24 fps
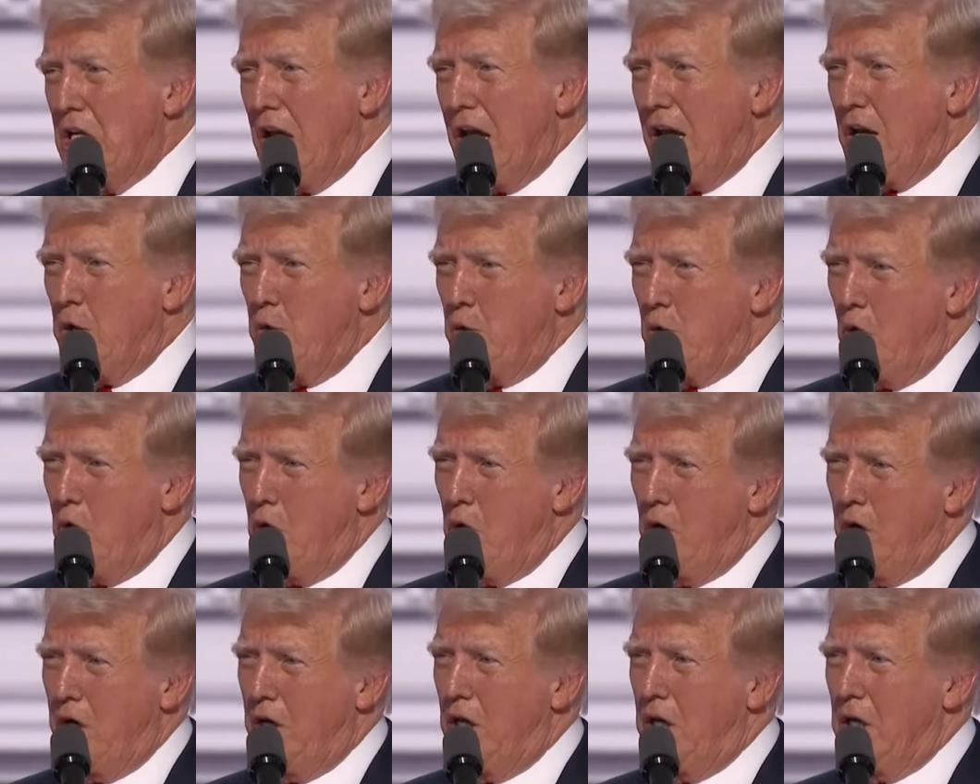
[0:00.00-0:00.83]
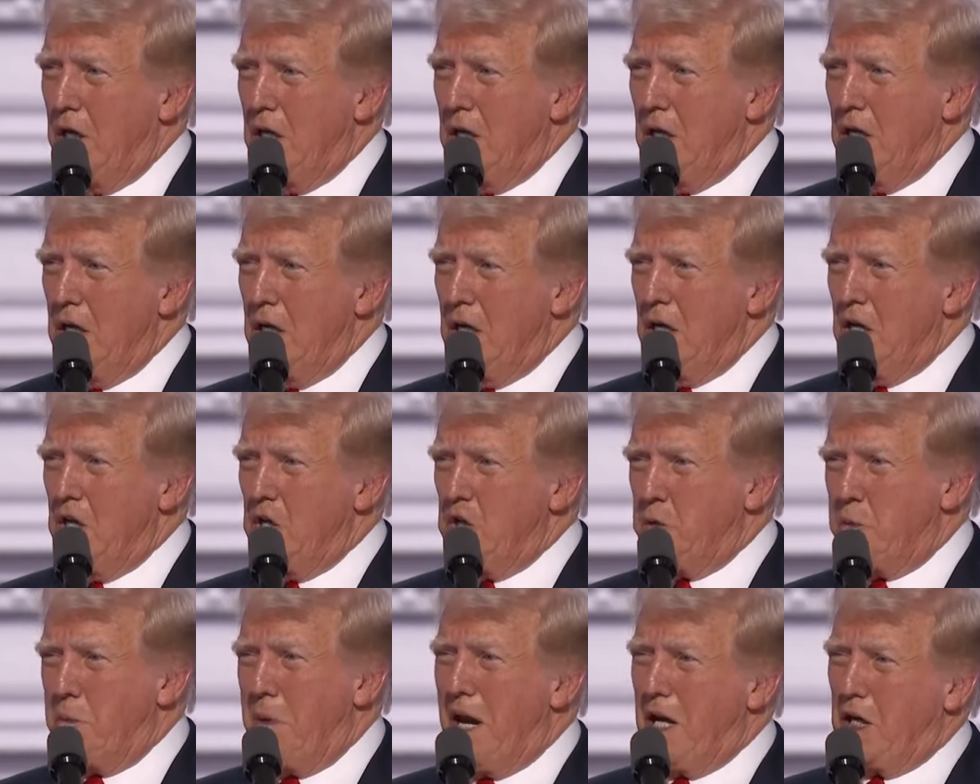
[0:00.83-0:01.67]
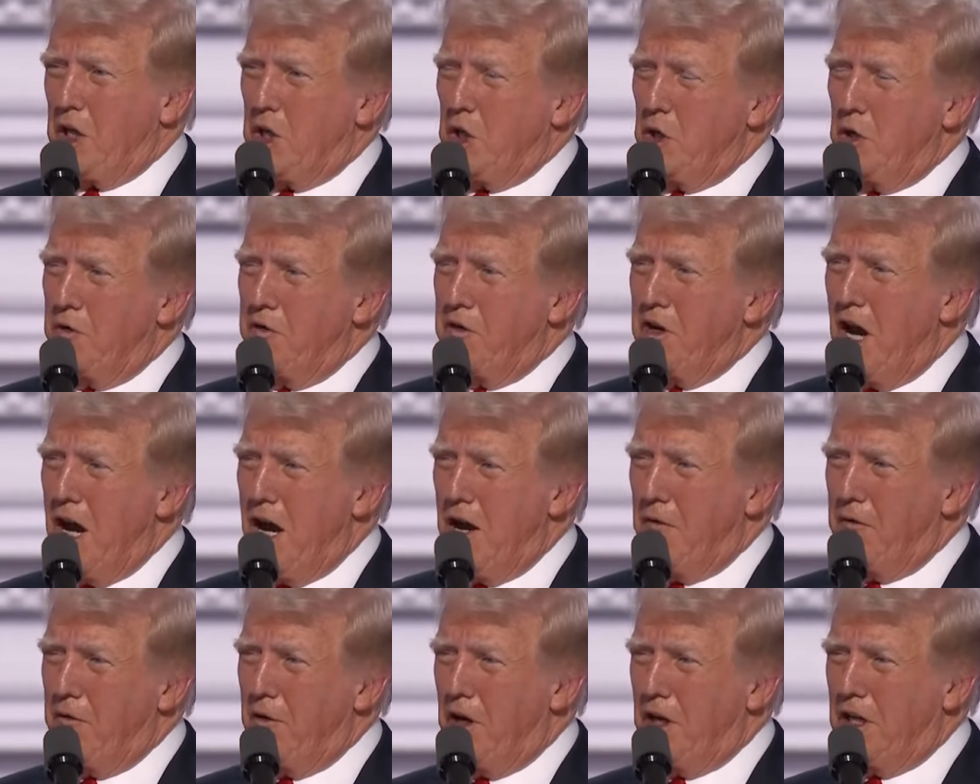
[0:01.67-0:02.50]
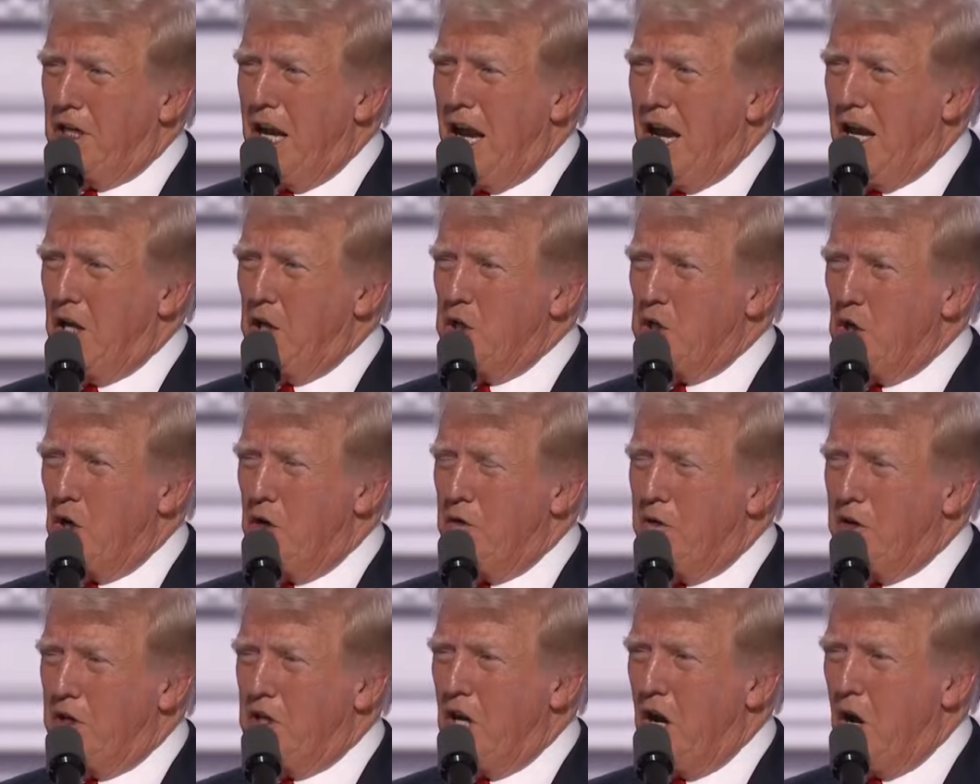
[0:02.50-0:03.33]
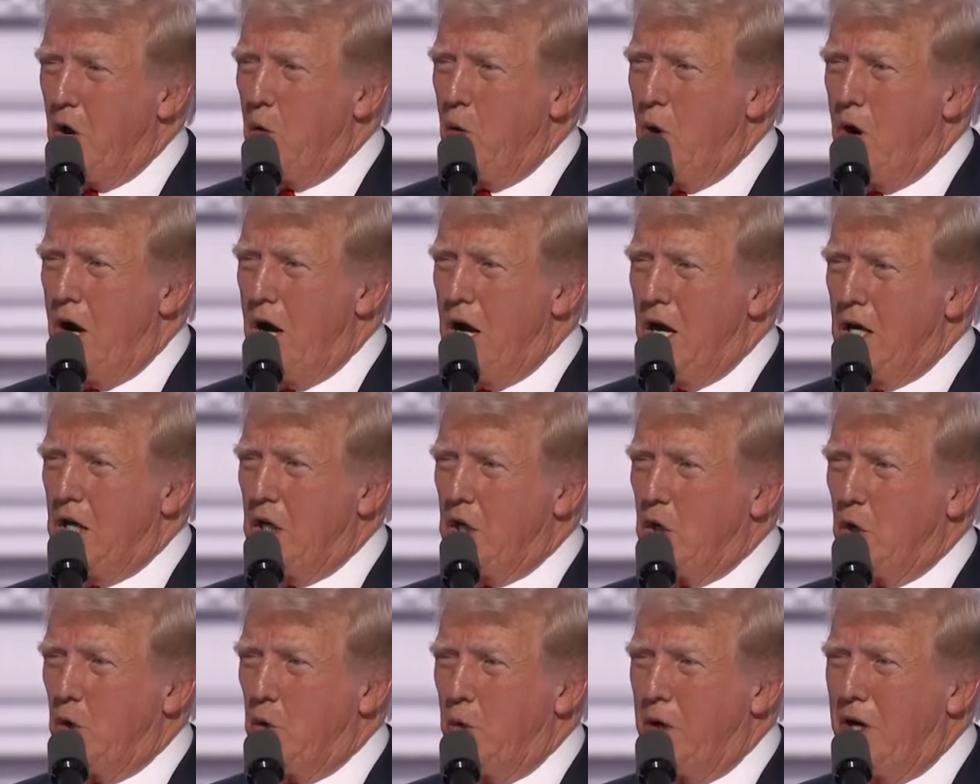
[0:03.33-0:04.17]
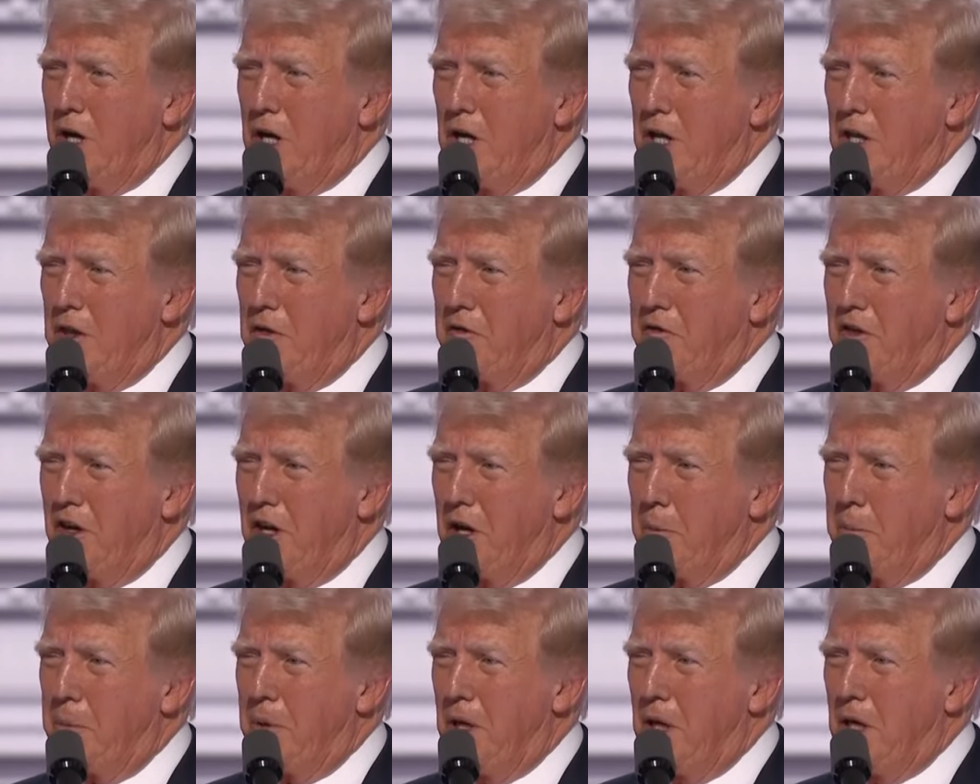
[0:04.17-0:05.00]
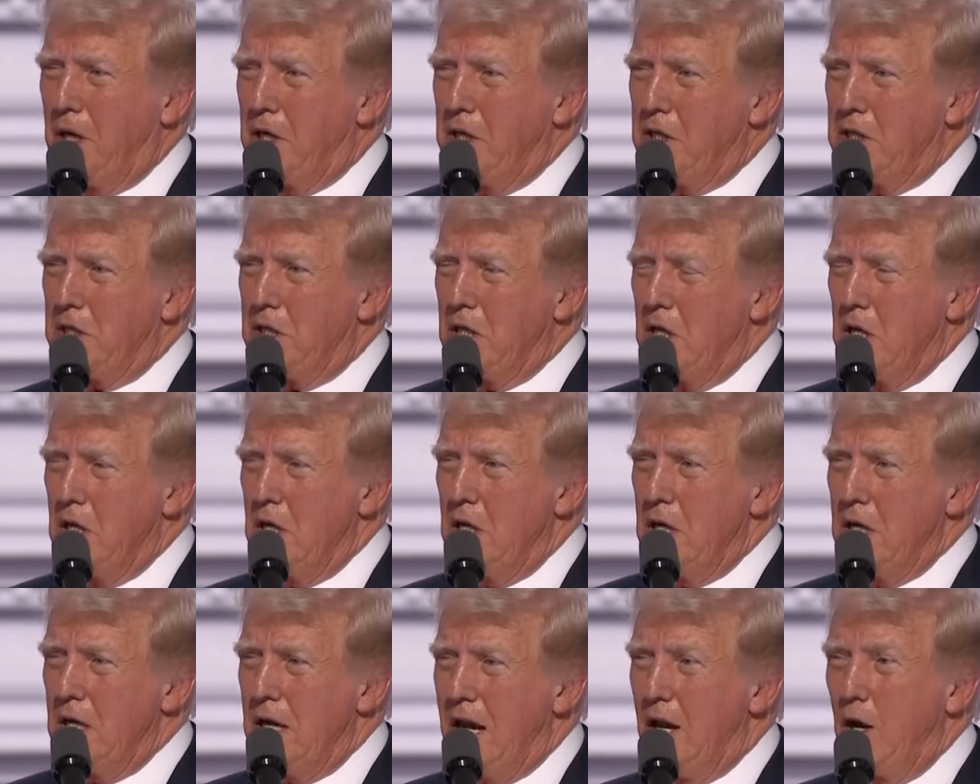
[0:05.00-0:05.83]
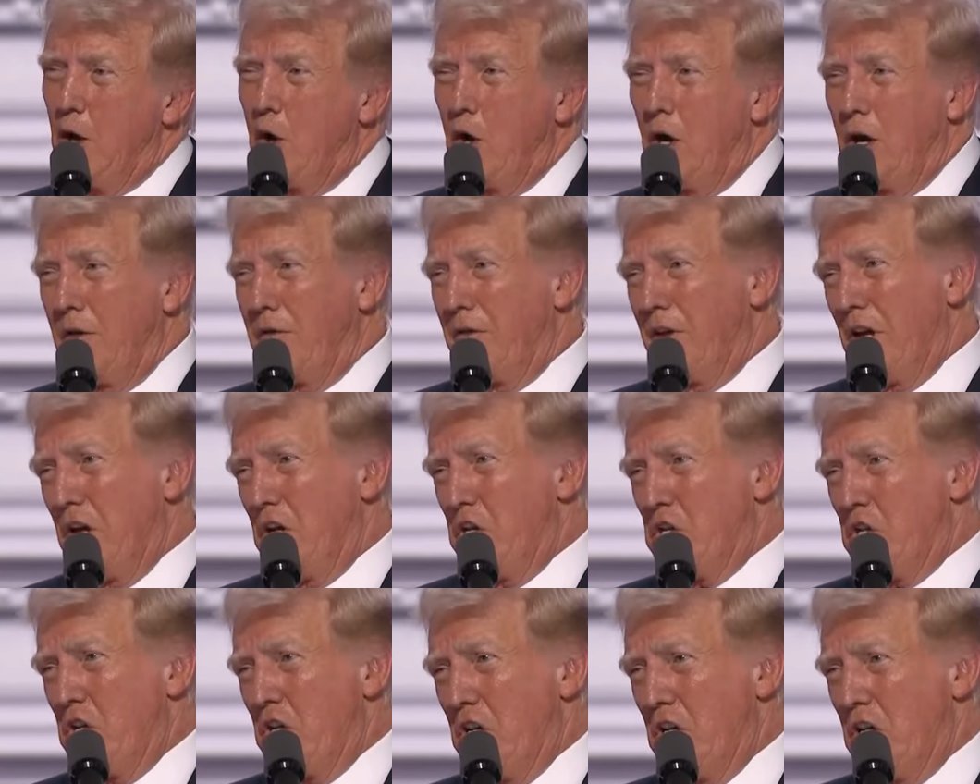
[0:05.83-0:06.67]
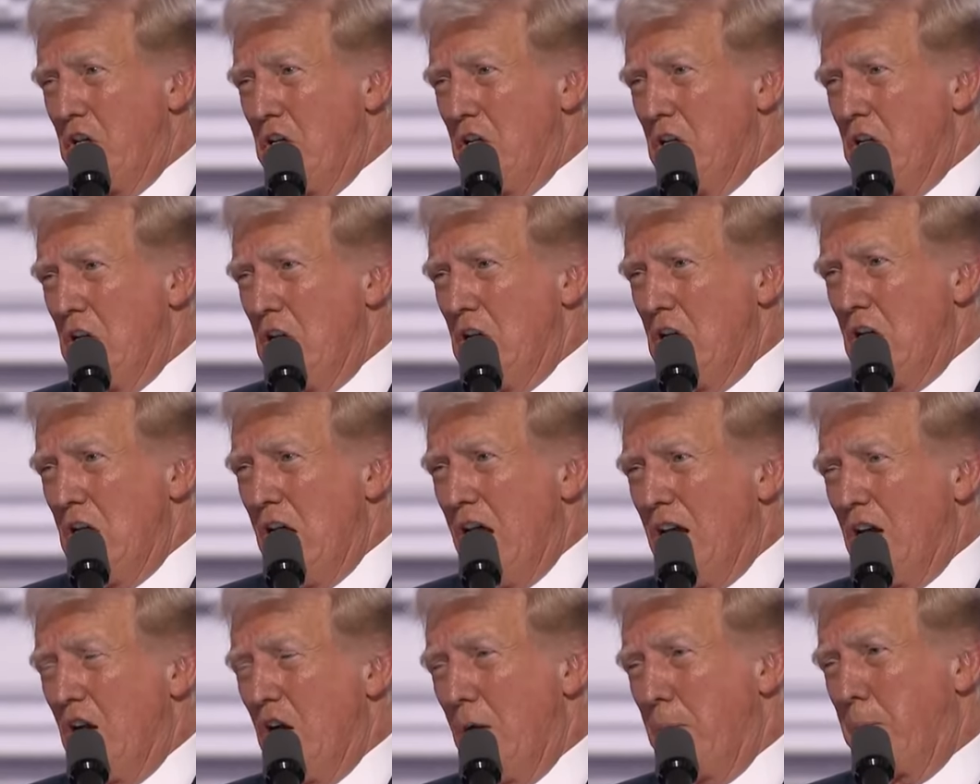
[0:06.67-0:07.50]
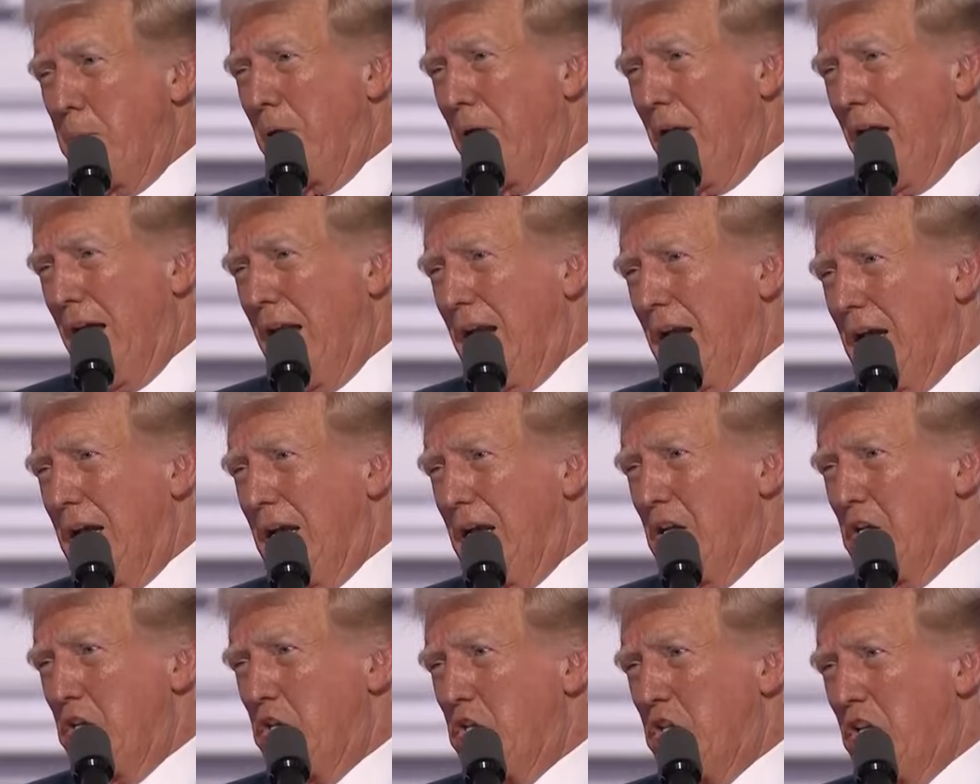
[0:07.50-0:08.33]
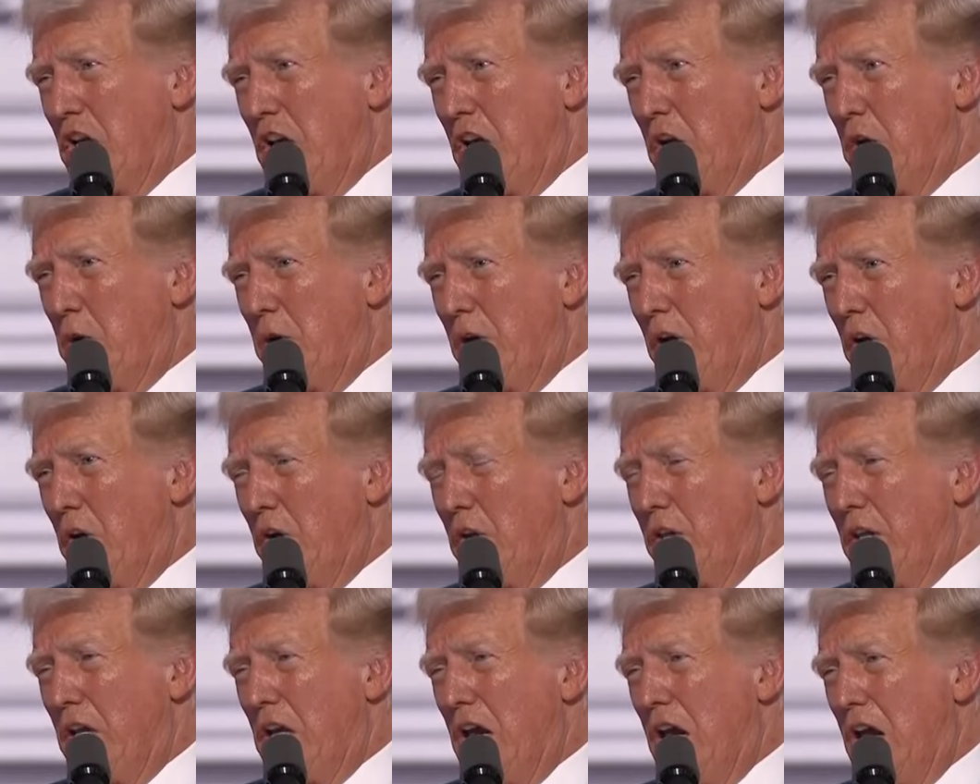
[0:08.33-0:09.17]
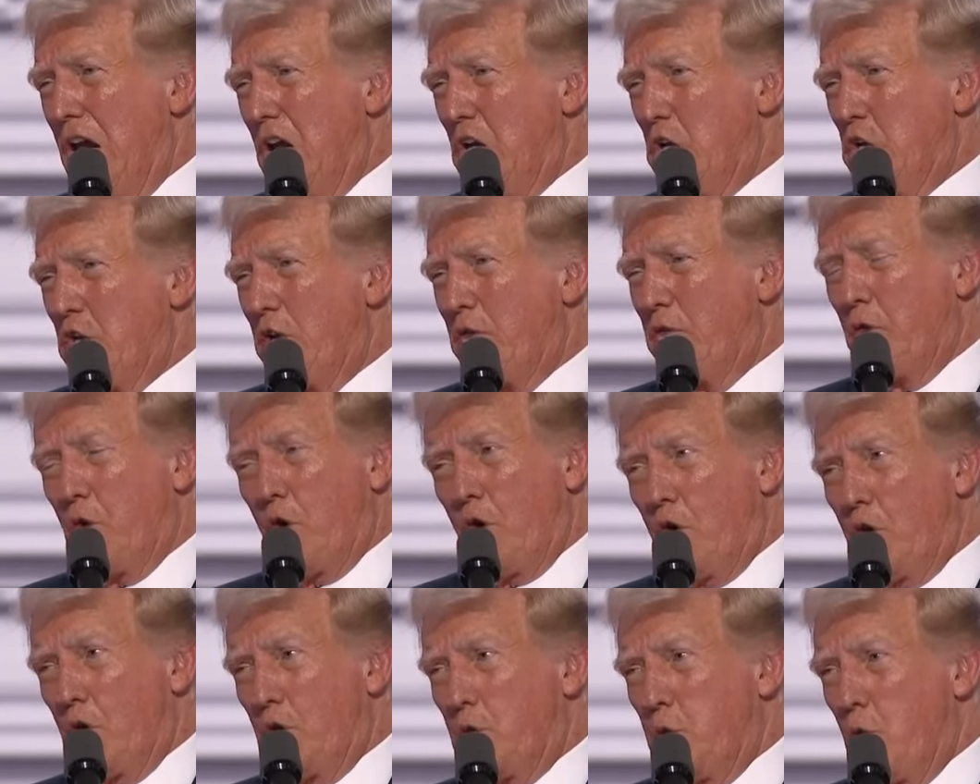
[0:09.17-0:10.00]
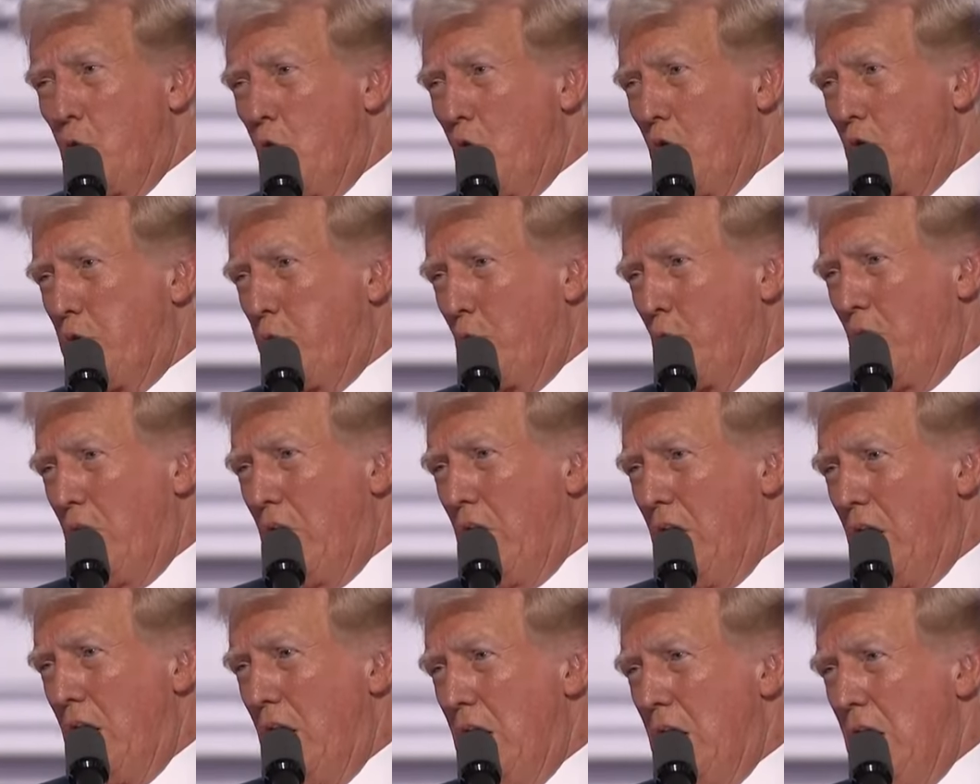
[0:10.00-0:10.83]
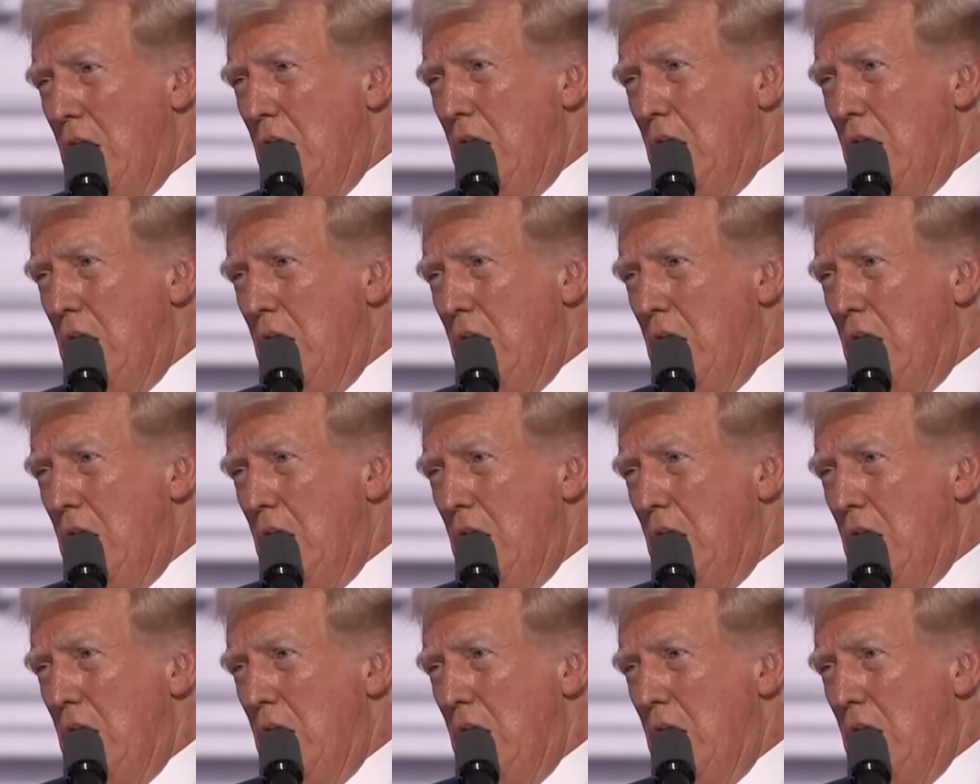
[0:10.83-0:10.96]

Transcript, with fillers: a growing specter of conflict hangs over Taiwan, Korea, the Philippines, and all of Asia, and our planet is teetering on the edge of World War III.